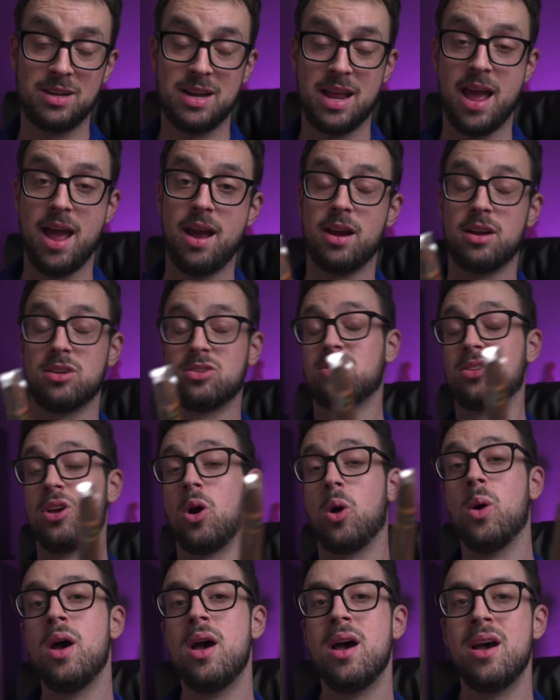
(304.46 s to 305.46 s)
in air.
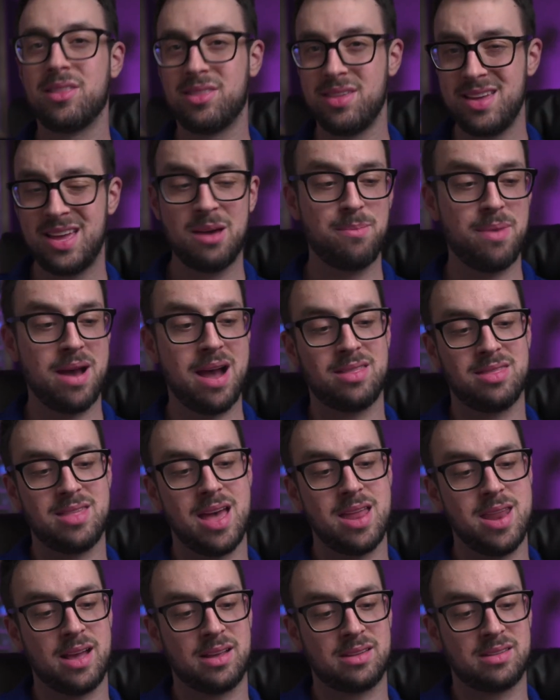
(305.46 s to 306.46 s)
So think about
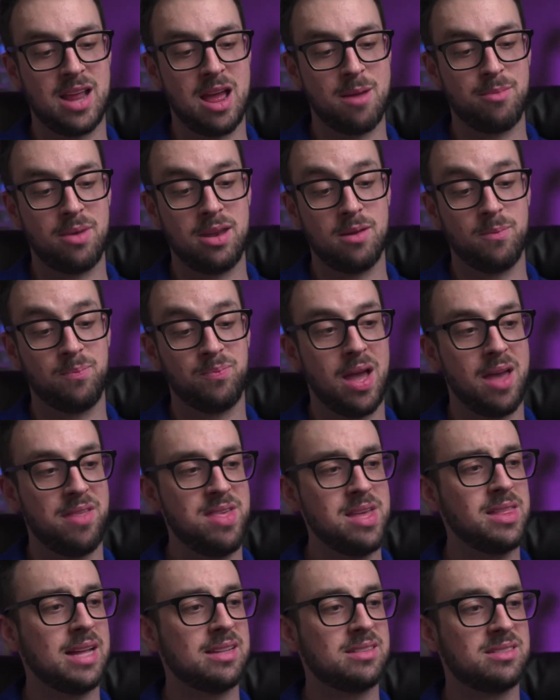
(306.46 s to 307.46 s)
that next time. And I
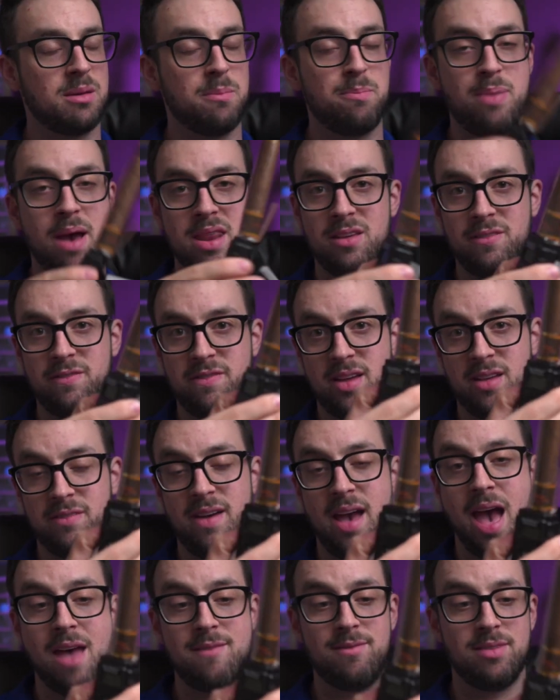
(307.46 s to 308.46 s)
think that's the benefit of
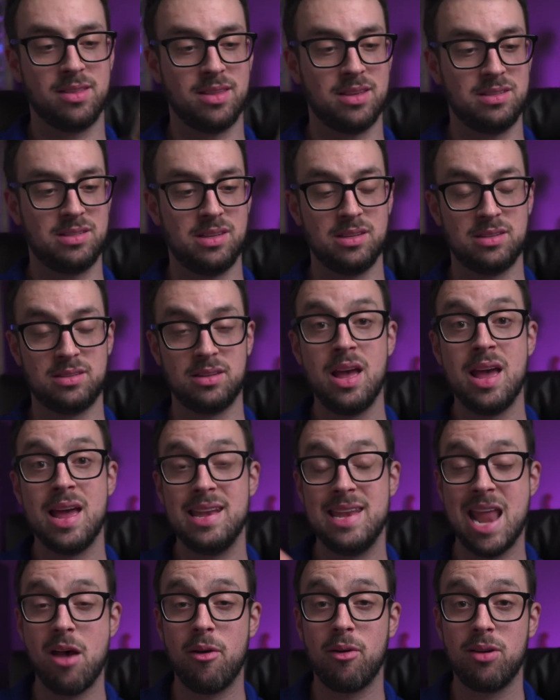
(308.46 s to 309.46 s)
having this, is
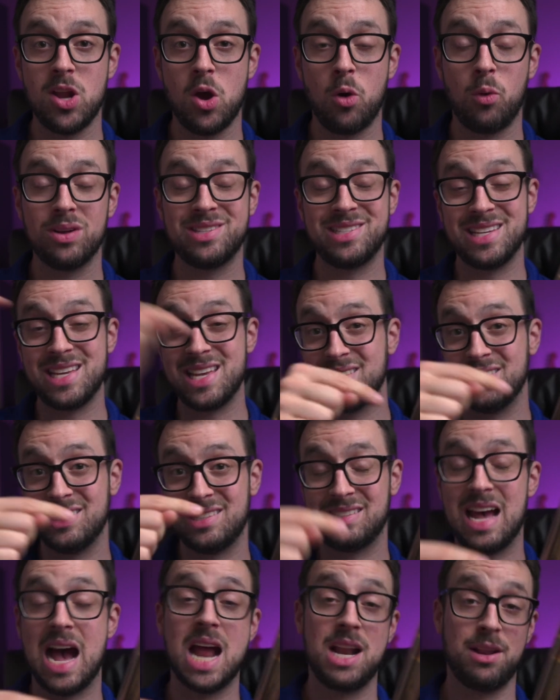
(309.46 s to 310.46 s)
now I know what's
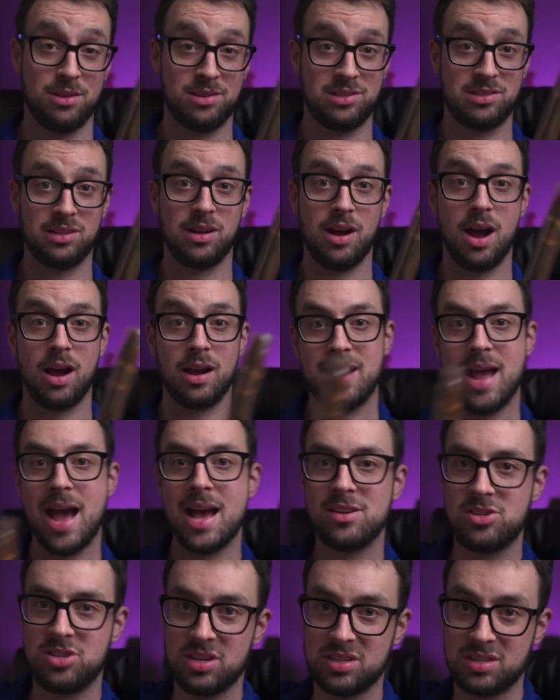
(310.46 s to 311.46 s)
inside of the cigar,
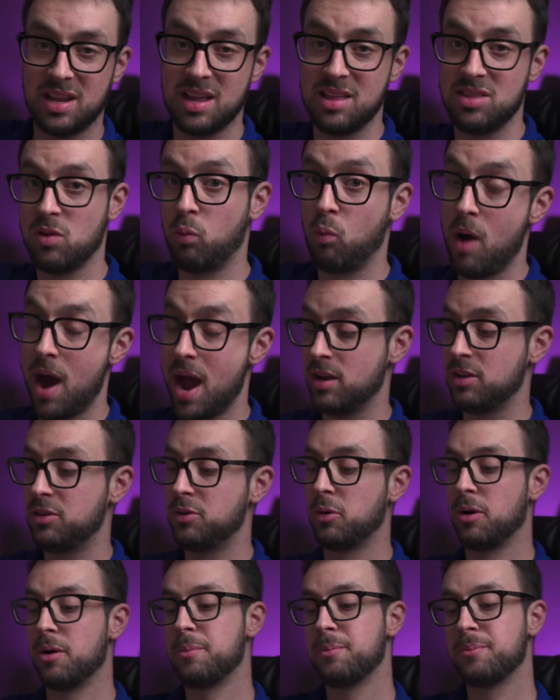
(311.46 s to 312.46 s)
not just in the wine
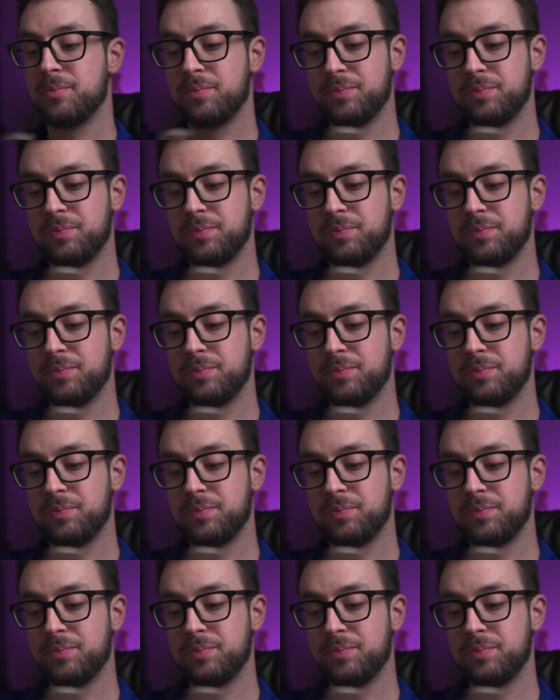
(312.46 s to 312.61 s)
door.